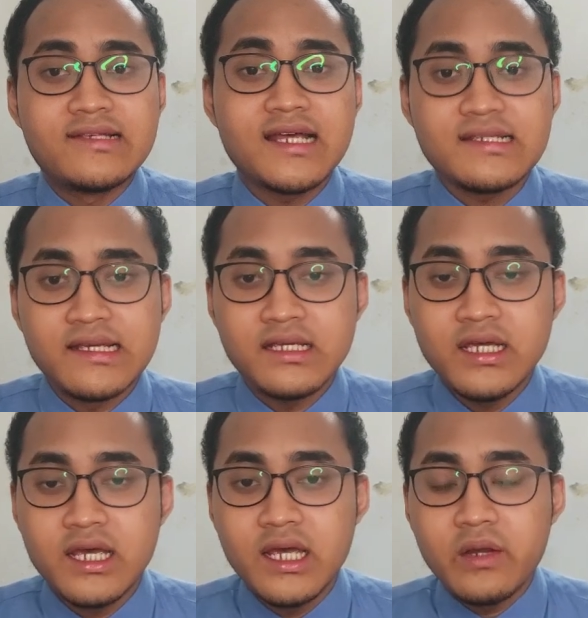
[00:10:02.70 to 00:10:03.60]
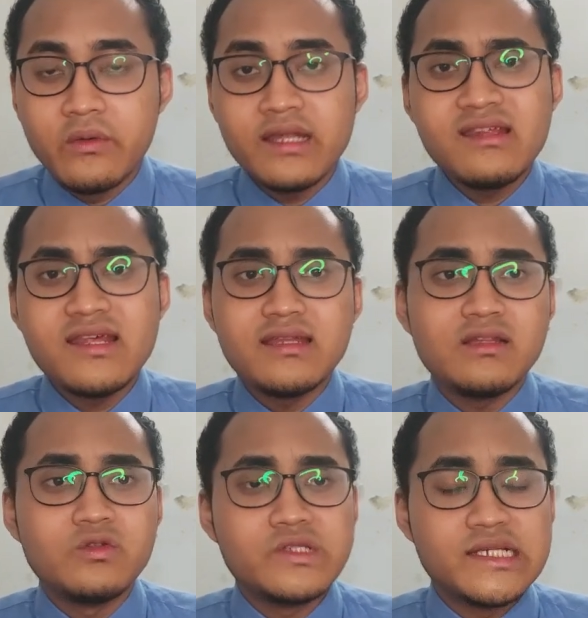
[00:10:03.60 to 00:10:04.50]
discussing rather
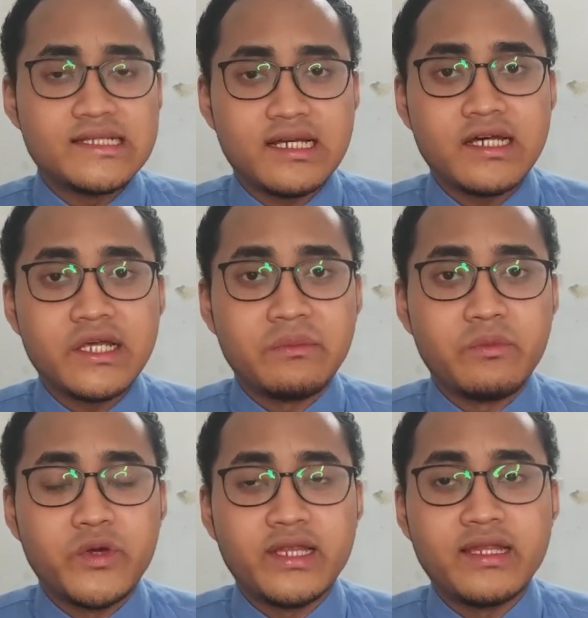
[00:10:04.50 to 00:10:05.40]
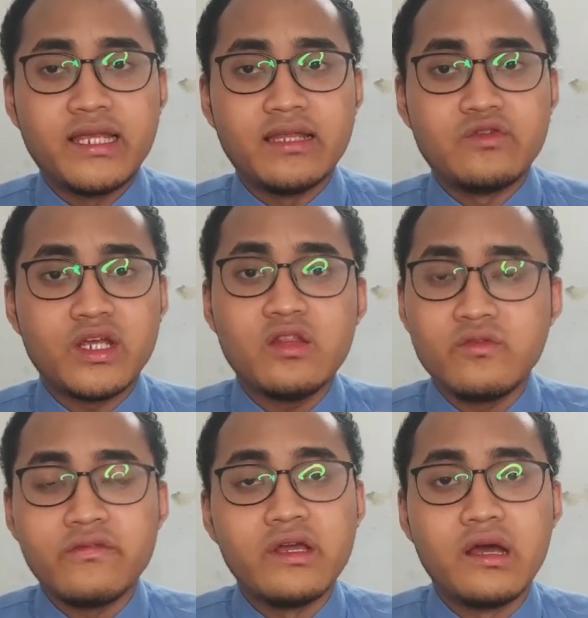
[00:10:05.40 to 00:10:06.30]
than losing time when they try
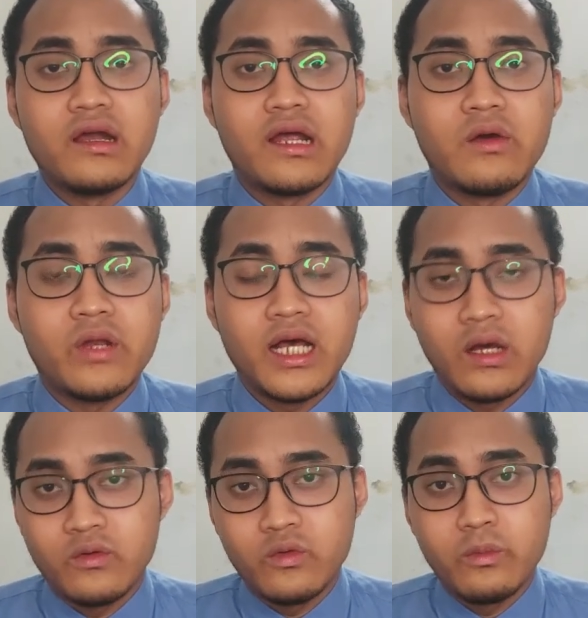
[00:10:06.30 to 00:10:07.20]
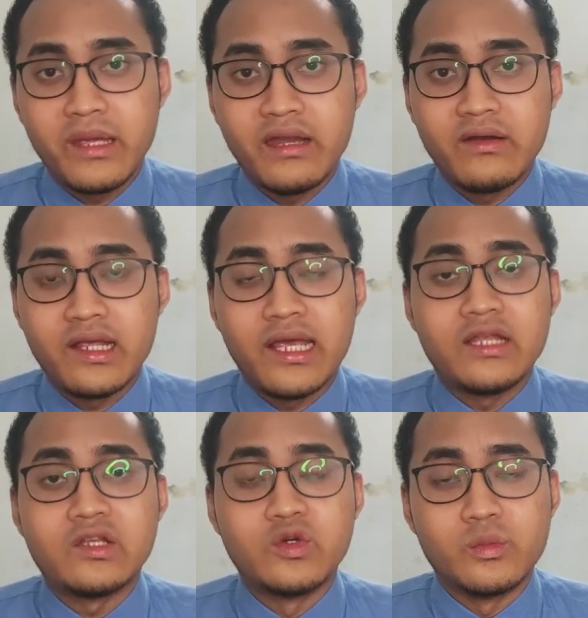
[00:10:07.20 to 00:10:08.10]
to figure out how to pair
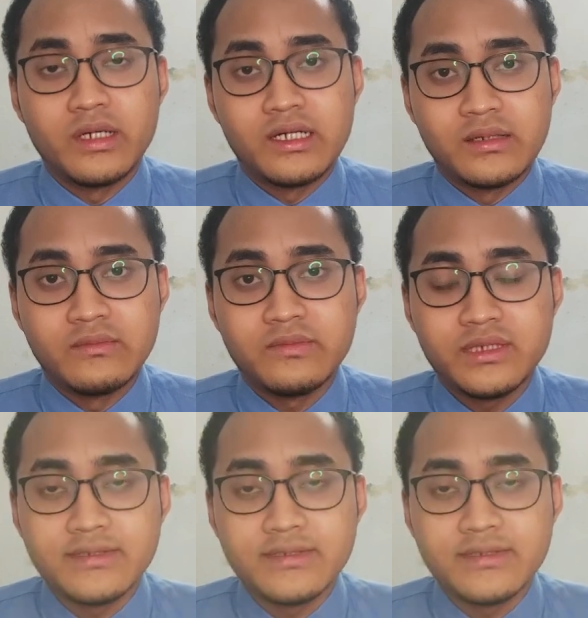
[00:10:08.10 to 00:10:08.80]
and group up.